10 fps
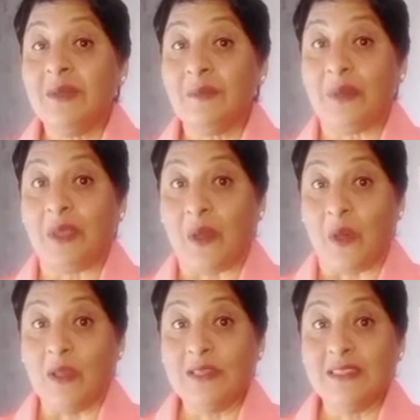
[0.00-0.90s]

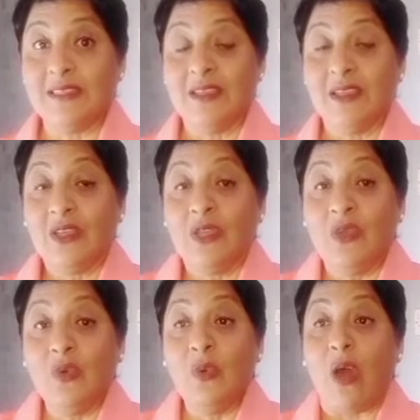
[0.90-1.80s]
because
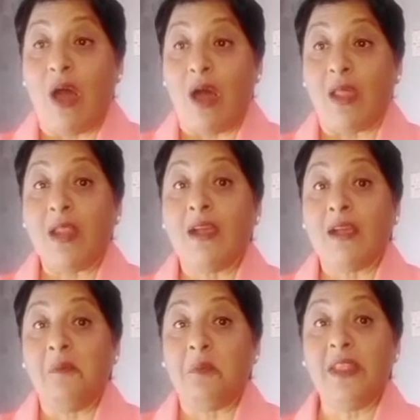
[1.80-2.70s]
you are a
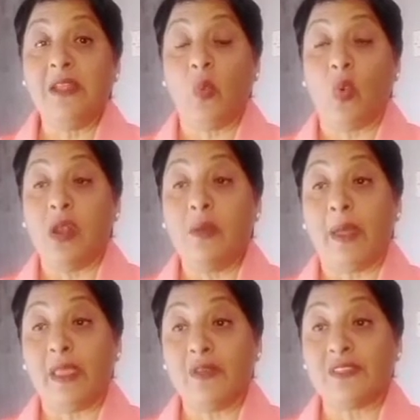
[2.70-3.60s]
complete world
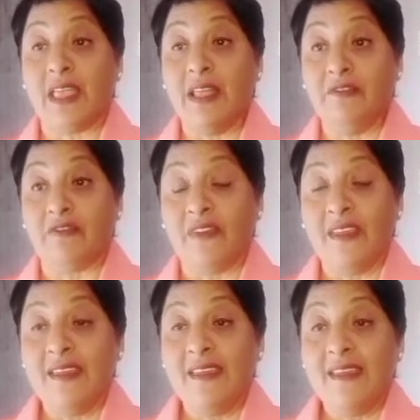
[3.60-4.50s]
by yourself.
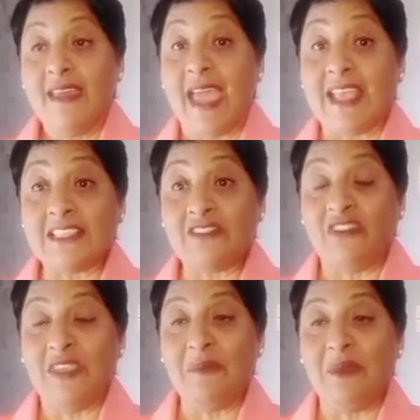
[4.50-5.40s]
As
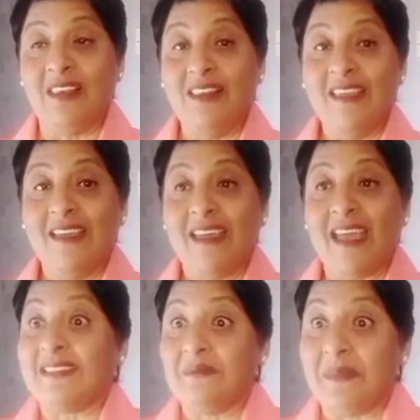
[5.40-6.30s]
female
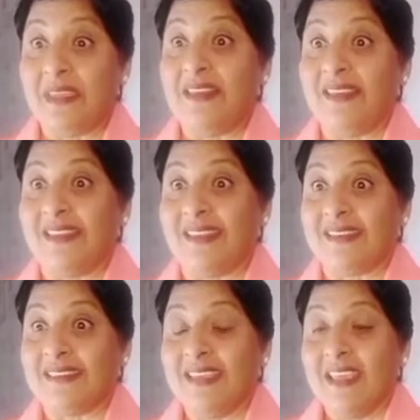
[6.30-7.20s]
has a male in
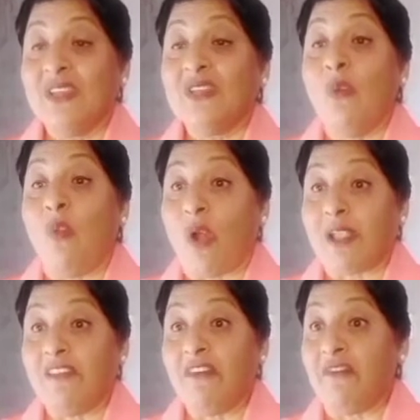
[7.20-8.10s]
it. So
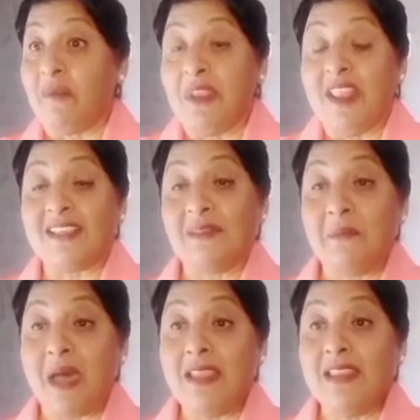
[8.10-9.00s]
whatever woman has a
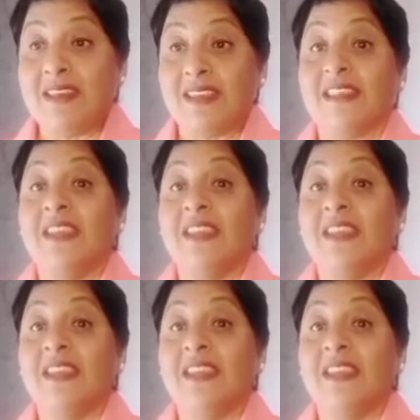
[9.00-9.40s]
man in it.